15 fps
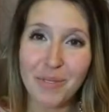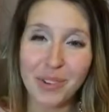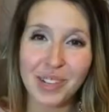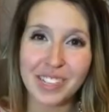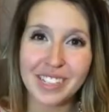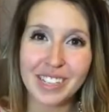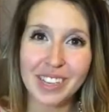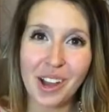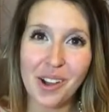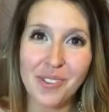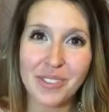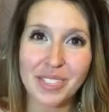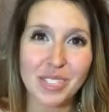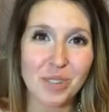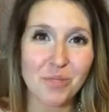Chrissy
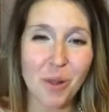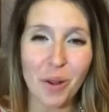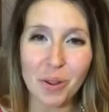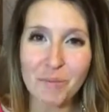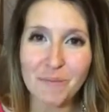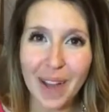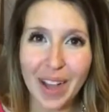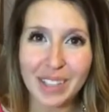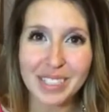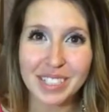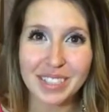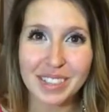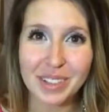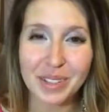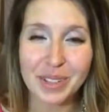Owens and welcome back to
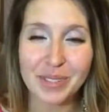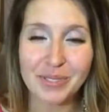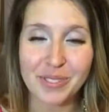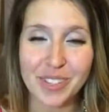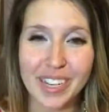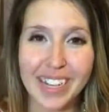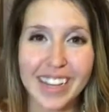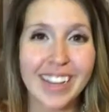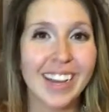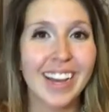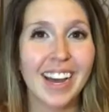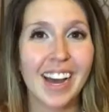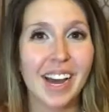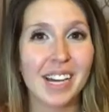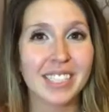Glairy-Free.
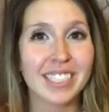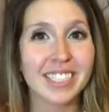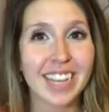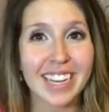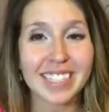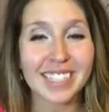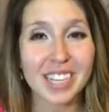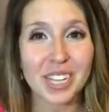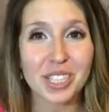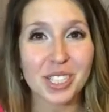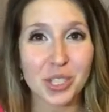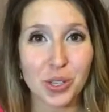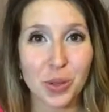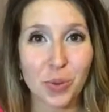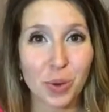Today is day
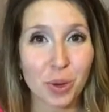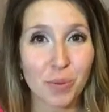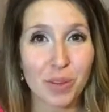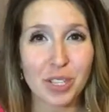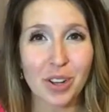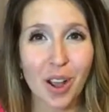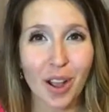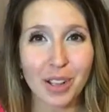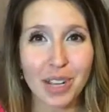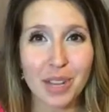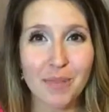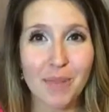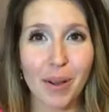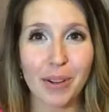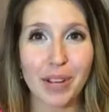2. We're going to be
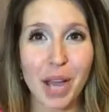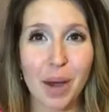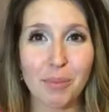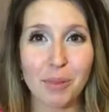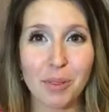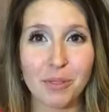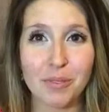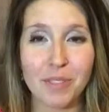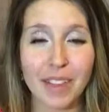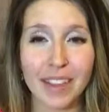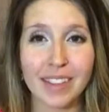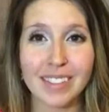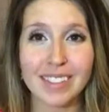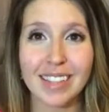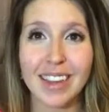talking about a couple of
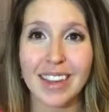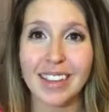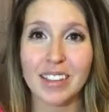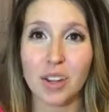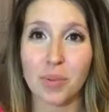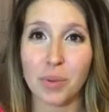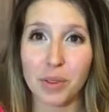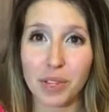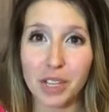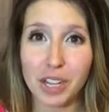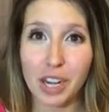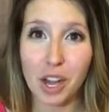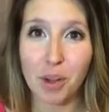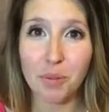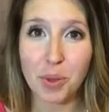things that are really going
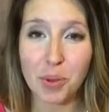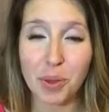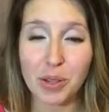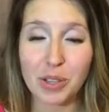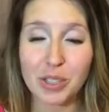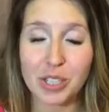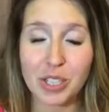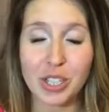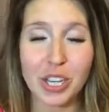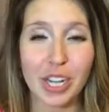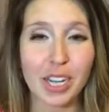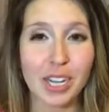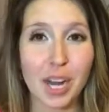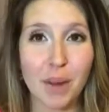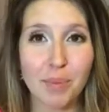to help you on your
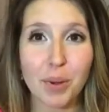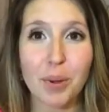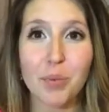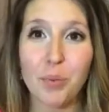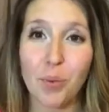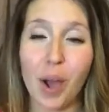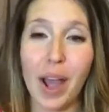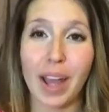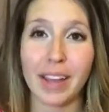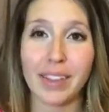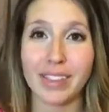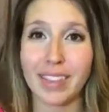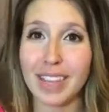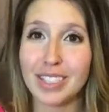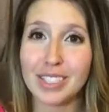journey. Number
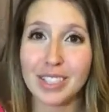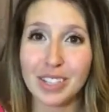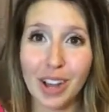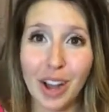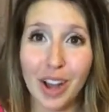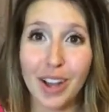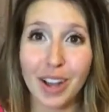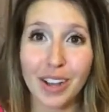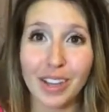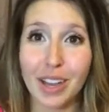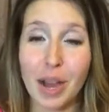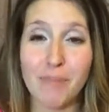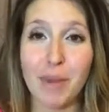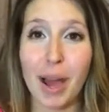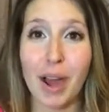1, let's talk
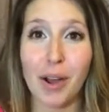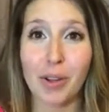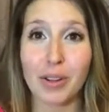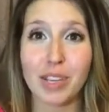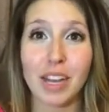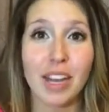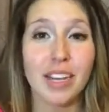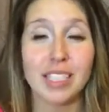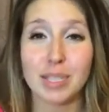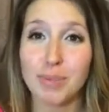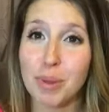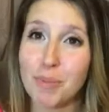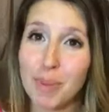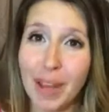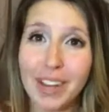about some of
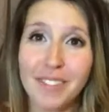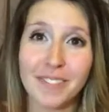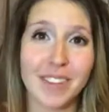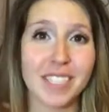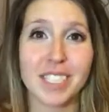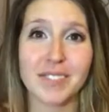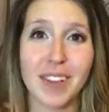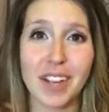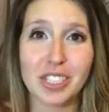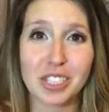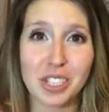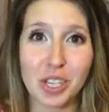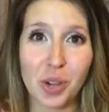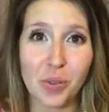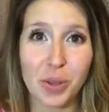the benefits of
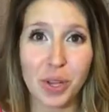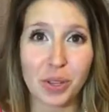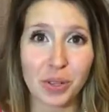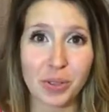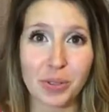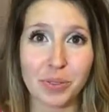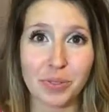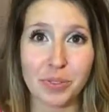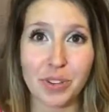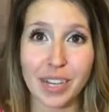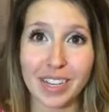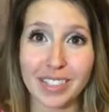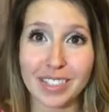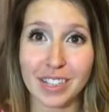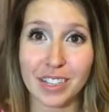actually going gluten-free
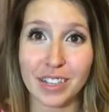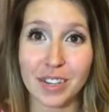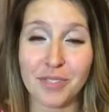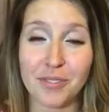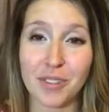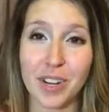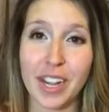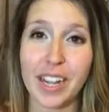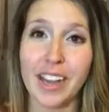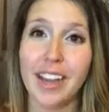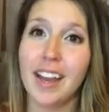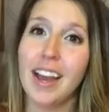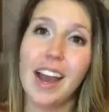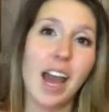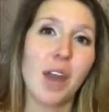and dairy-free
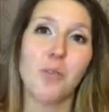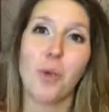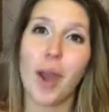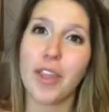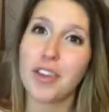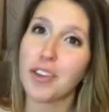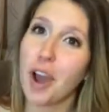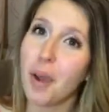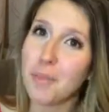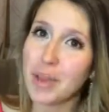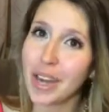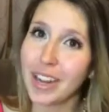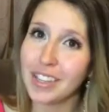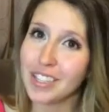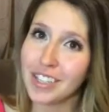and why the
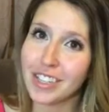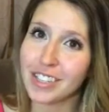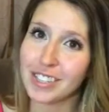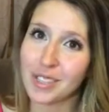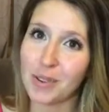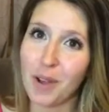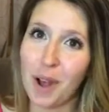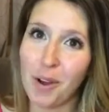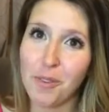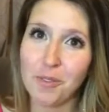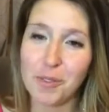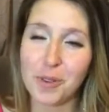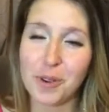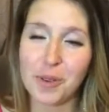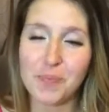combination is so
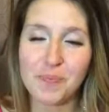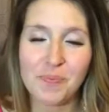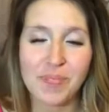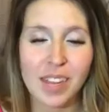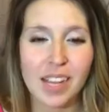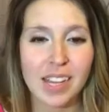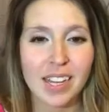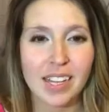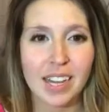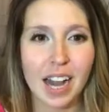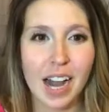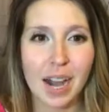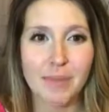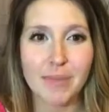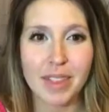helpful.
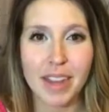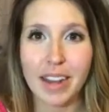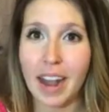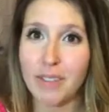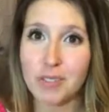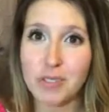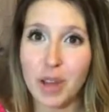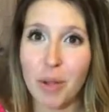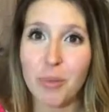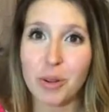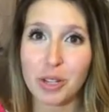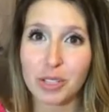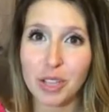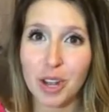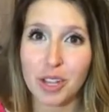And then after that, we're
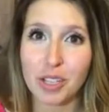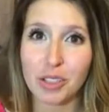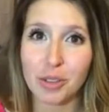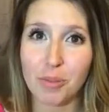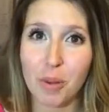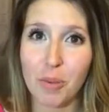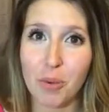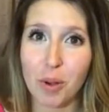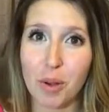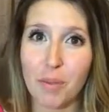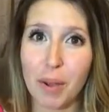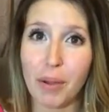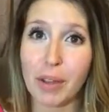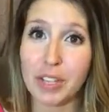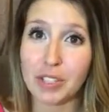going to talk a little bit more
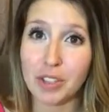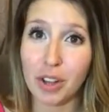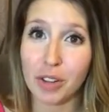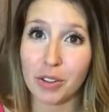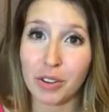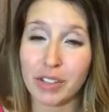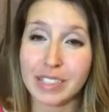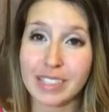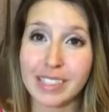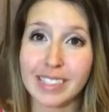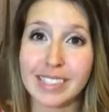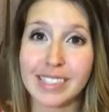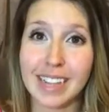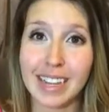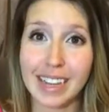about
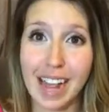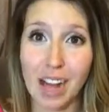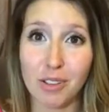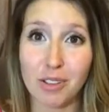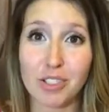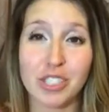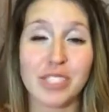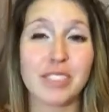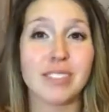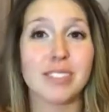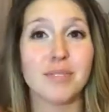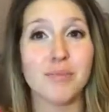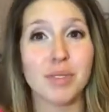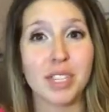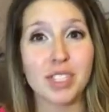intolerances and allergies and
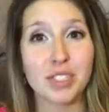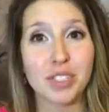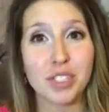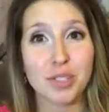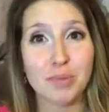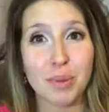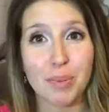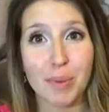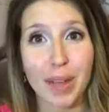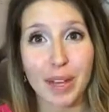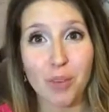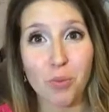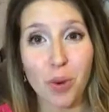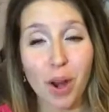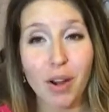some things you need to be made
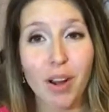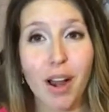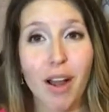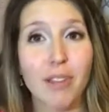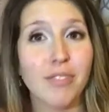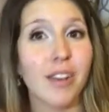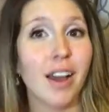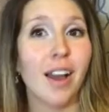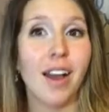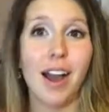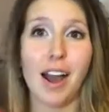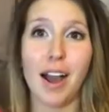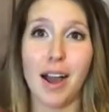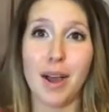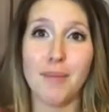aware of
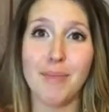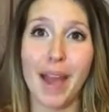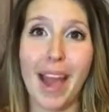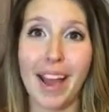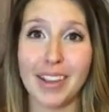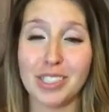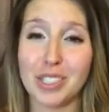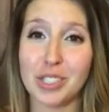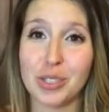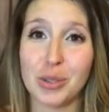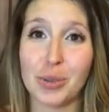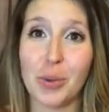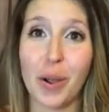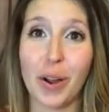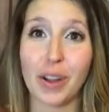as
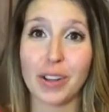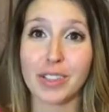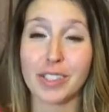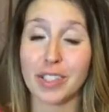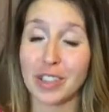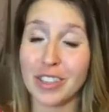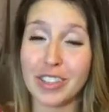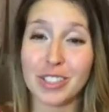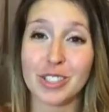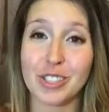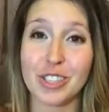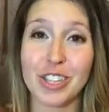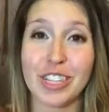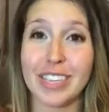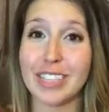you are starting this
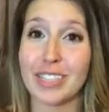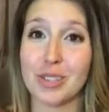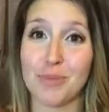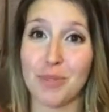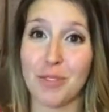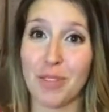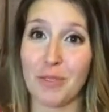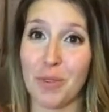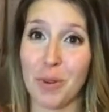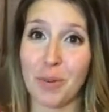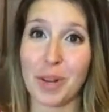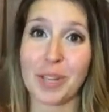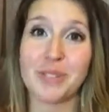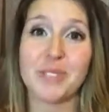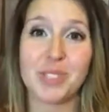journey as you're moving forward.